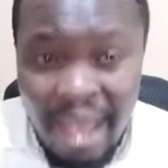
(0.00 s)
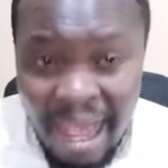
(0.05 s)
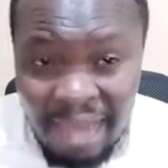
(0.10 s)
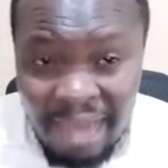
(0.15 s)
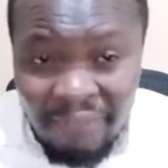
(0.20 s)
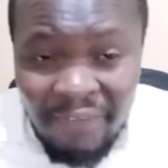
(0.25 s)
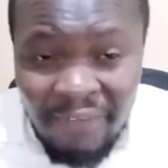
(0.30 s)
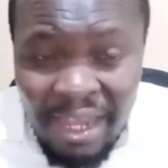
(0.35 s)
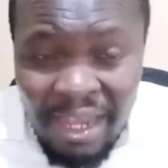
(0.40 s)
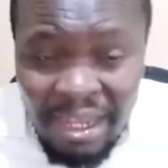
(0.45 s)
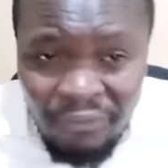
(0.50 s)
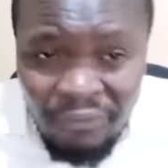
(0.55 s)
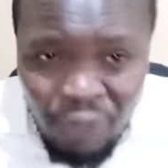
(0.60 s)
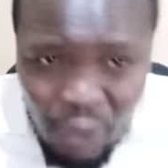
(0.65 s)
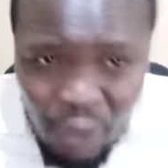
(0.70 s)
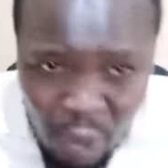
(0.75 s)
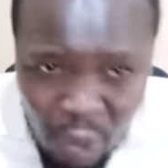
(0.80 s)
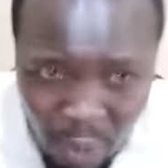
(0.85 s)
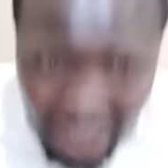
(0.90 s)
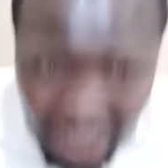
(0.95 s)
And then if
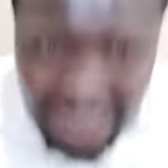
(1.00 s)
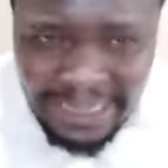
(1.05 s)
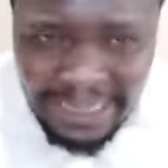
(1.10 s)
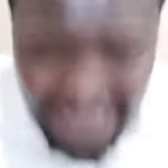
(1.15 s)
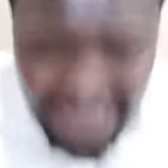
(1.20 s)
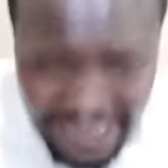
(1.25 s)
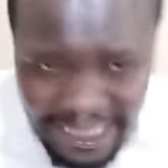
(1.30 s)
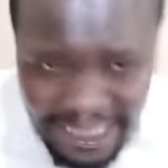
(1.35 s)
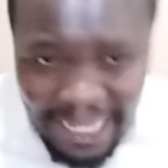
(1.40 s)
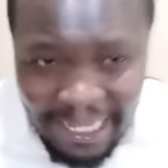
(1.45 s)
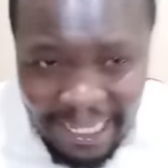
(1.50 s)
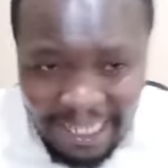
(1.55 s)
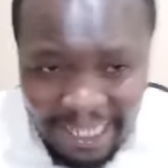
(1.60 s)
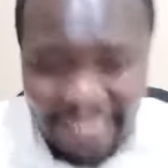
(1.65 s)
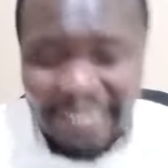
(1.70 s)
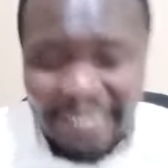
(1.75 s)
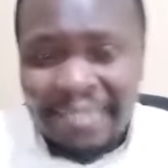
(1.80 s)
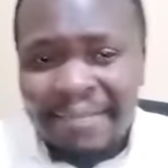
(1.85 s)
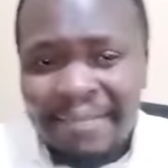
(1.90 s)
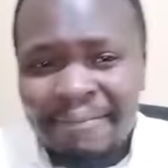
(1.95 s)
you look at it
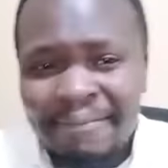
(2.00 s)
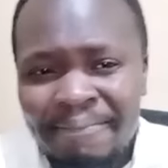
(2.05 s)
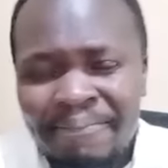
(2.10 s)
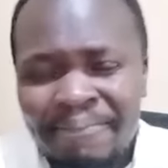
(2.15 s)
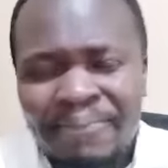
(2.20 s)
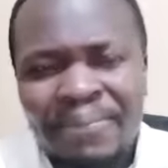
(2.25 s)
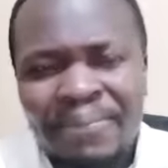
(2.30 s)
again,